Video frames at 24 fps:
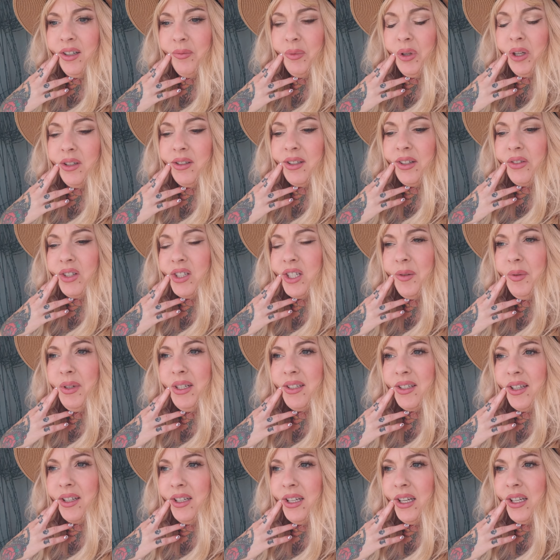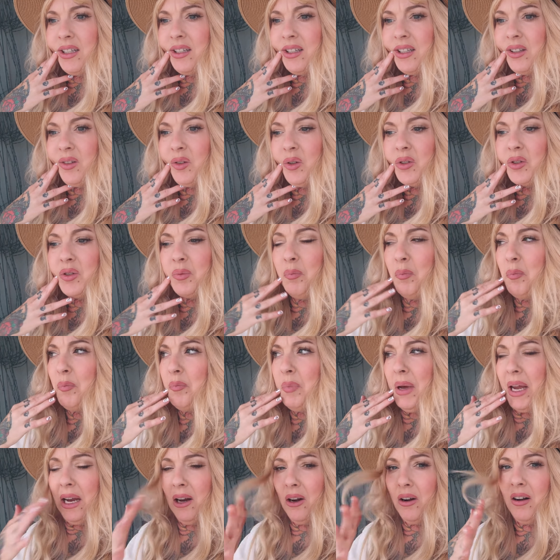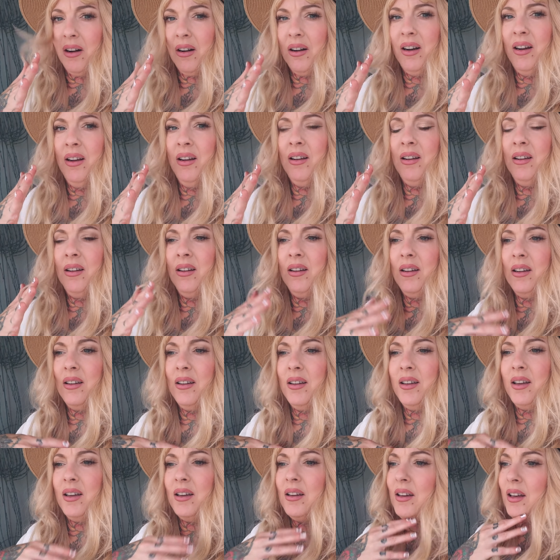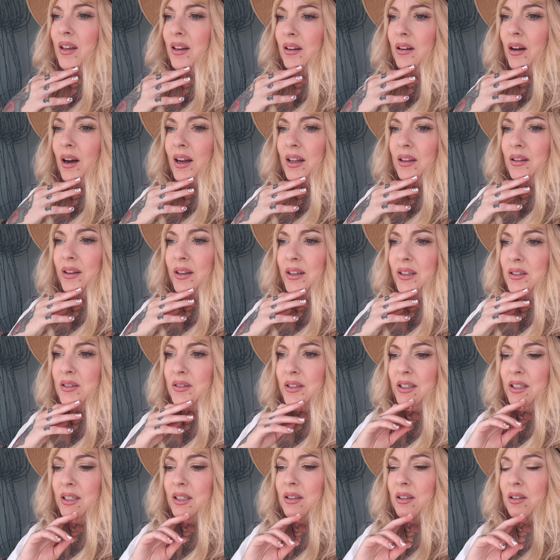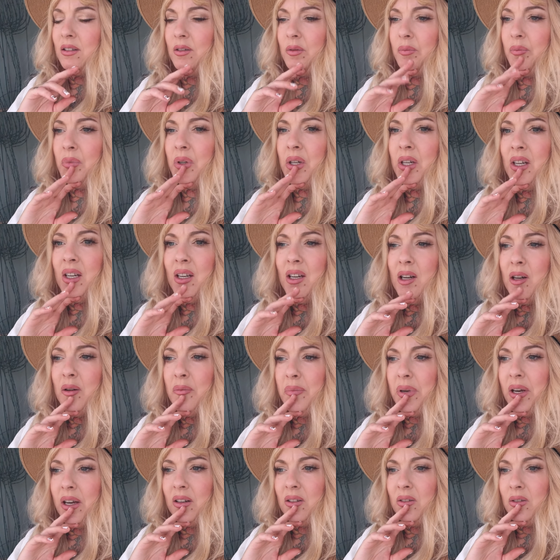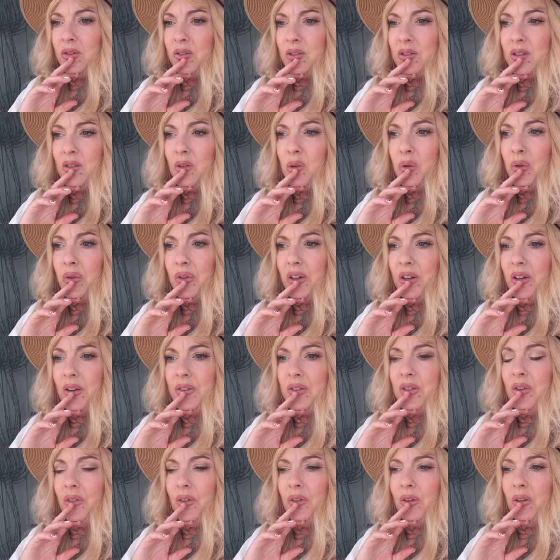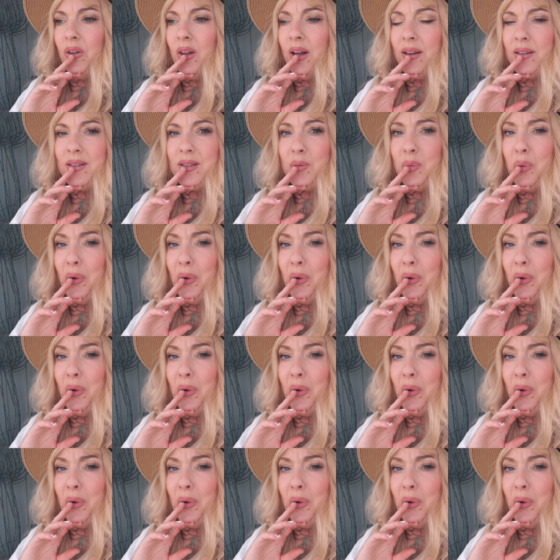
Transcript: because every time I deadhead it, it looks bare. And I like letting the petals hold on to their last